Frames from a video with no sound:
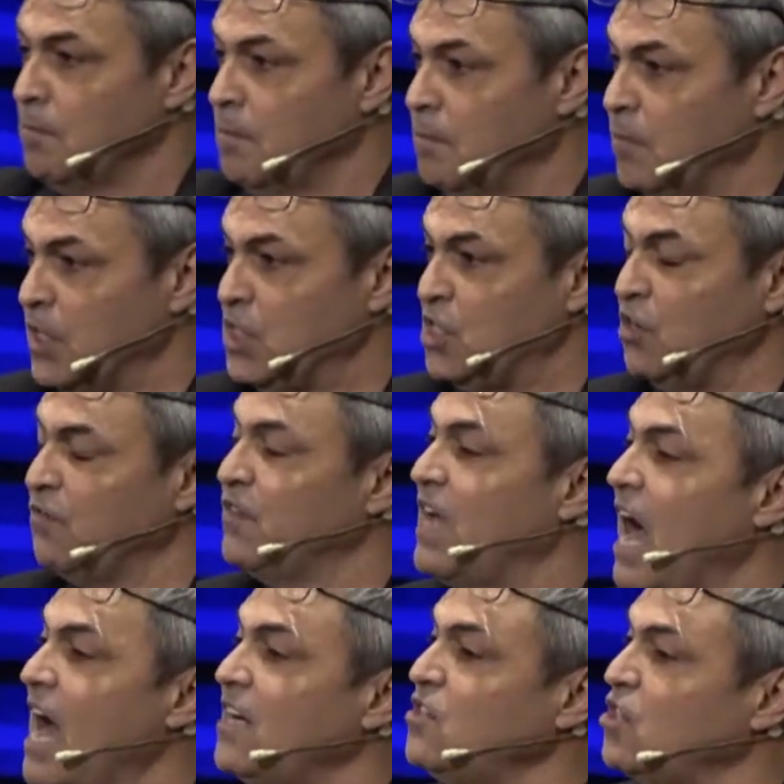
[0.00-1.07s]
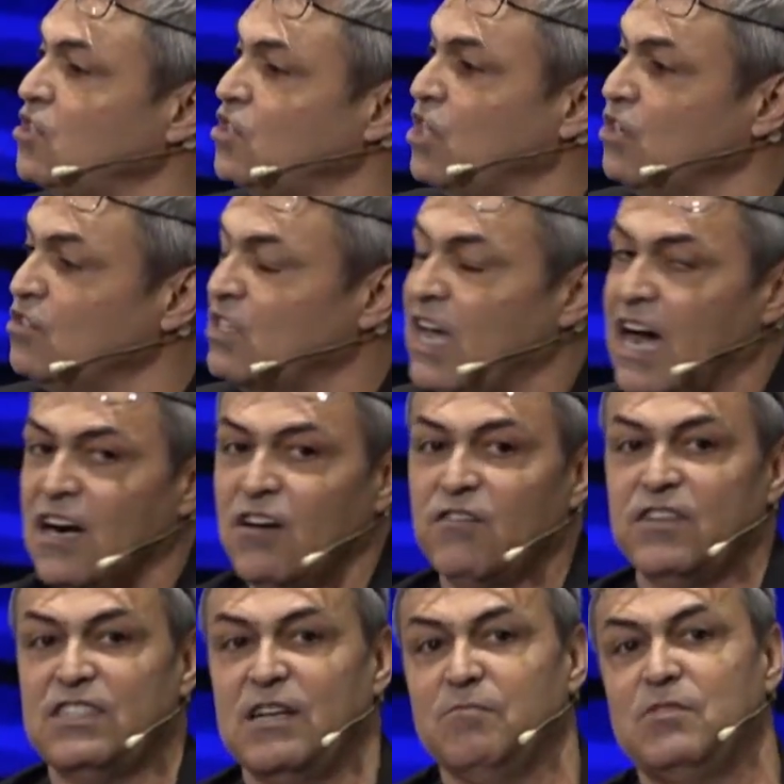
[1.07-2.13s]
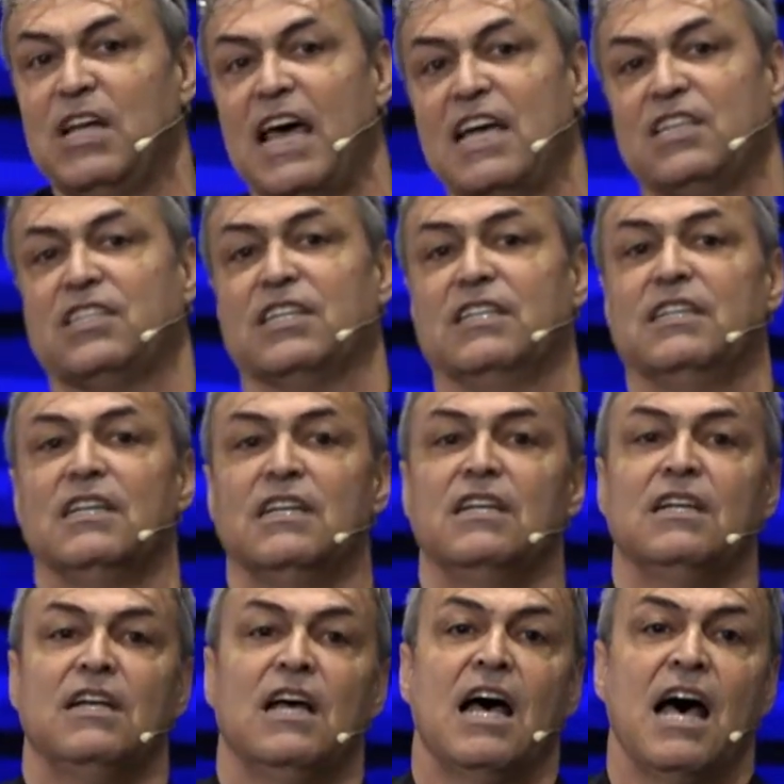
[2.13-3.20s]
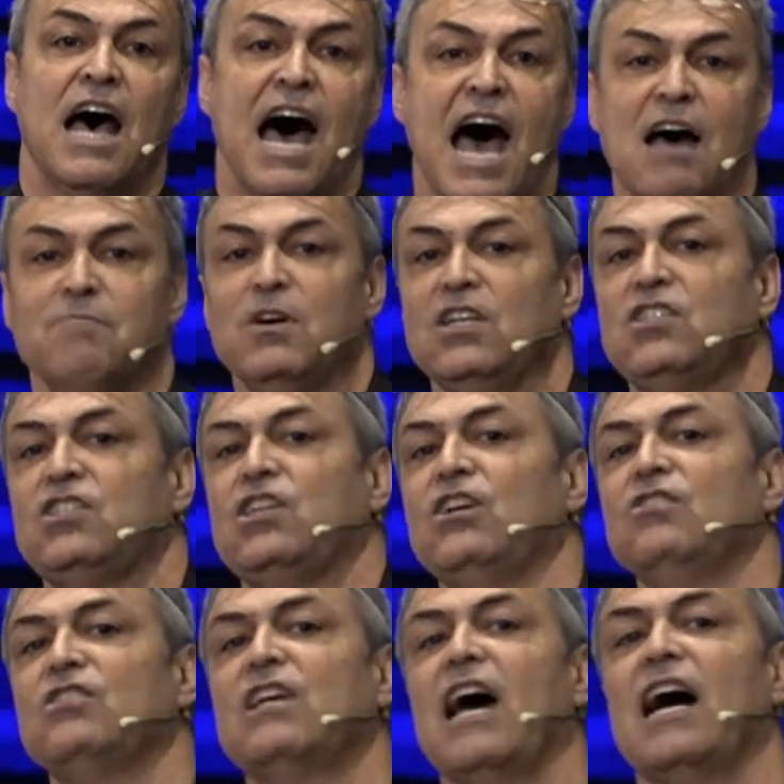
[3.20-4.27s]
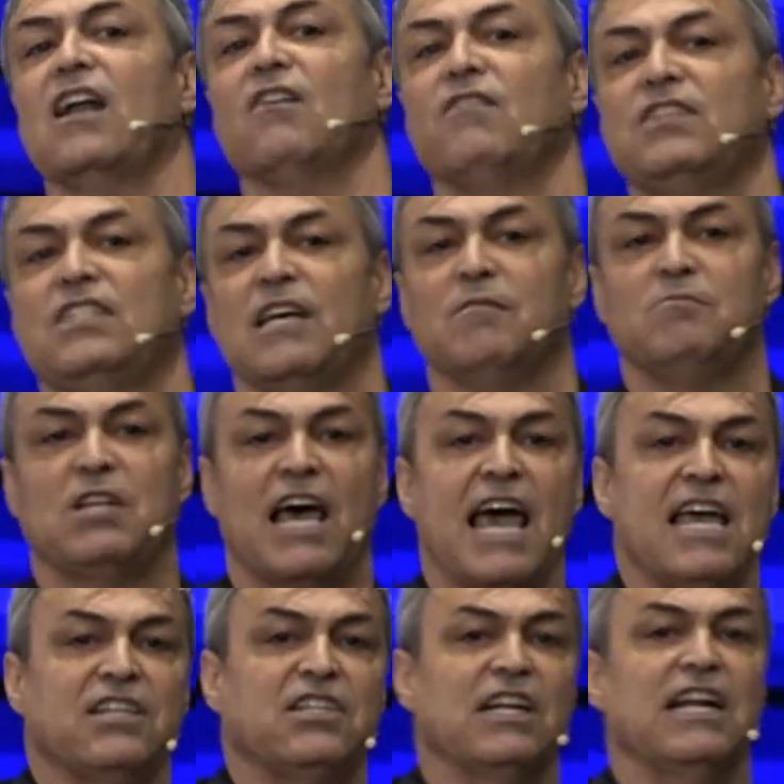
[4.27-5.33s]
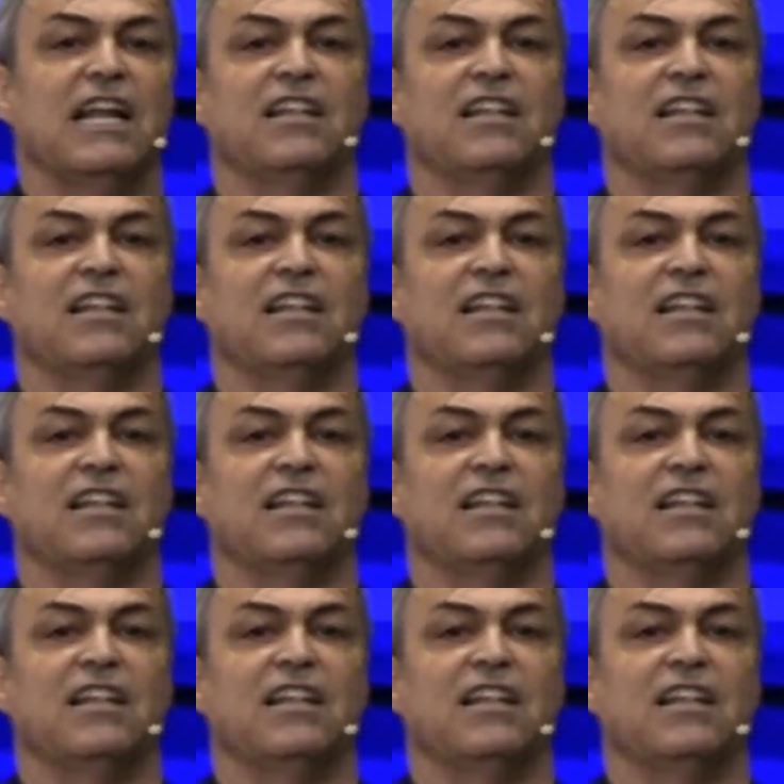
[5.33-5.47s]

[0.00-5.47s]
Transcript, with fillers: But you've got to choose God over temptation. I must choose God over temptation.